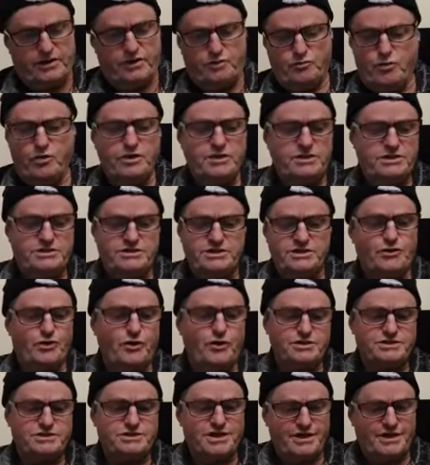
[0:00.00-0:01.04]
why does it
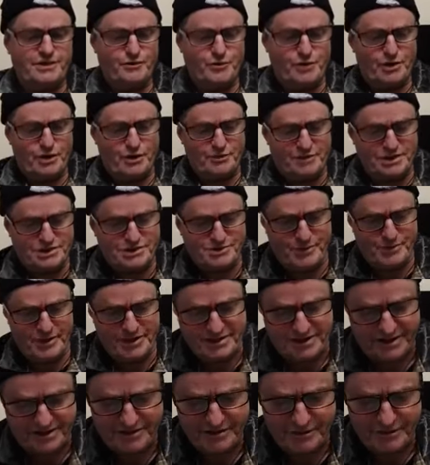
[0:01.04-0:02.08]
not say what I'm
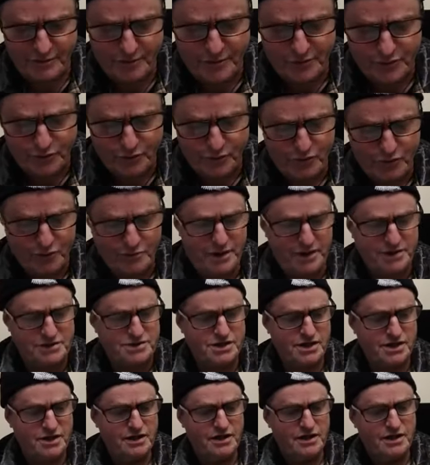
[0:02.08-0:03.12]
expecting? I'm on the wrong
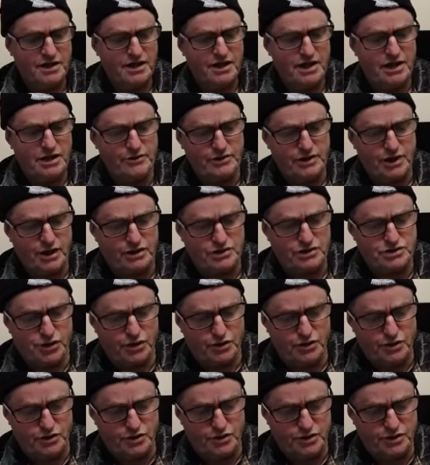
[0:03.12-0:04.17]
page. Here we go.
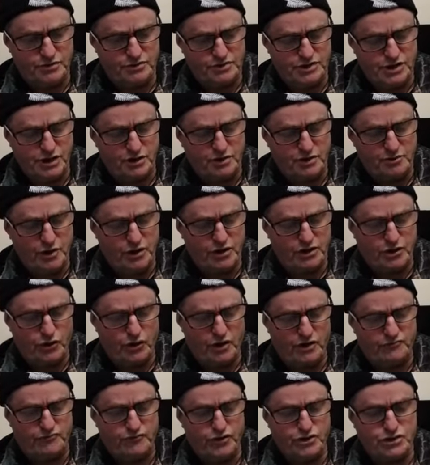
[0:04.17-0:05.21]
So Jeremiah
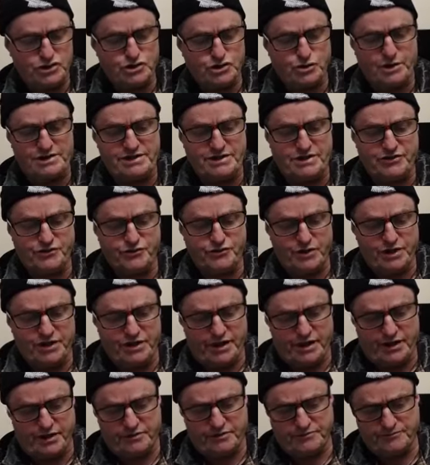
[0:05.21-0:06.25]
9, verse 23
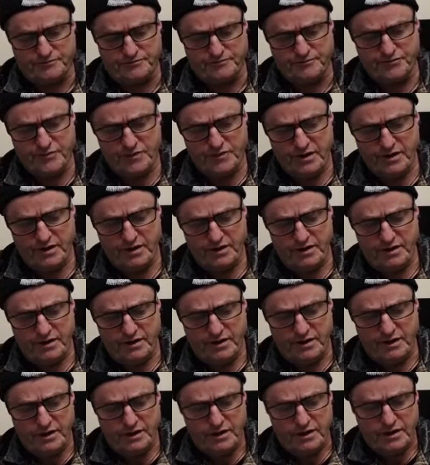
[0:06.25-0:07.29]
now.
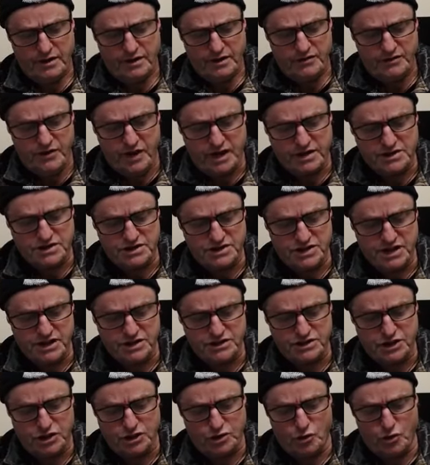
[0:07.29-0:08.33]
Thus
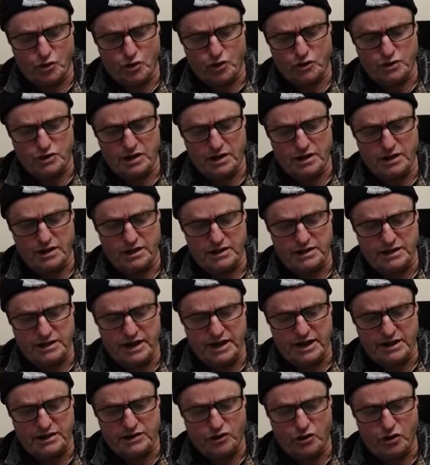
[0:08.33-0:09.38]
says the Lord,
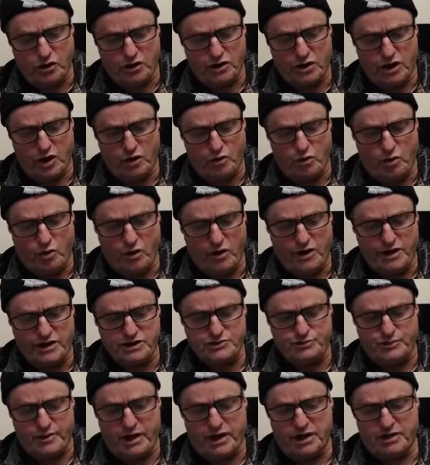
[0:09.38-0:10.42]
let not a
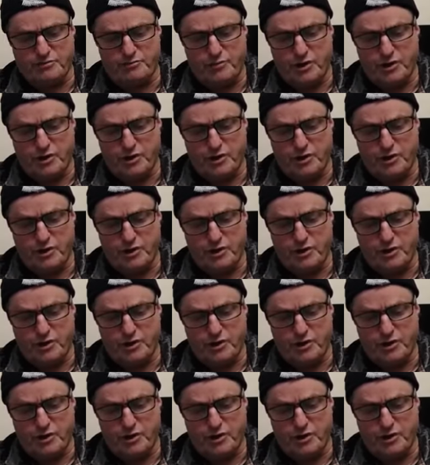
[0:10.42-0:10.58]
wise man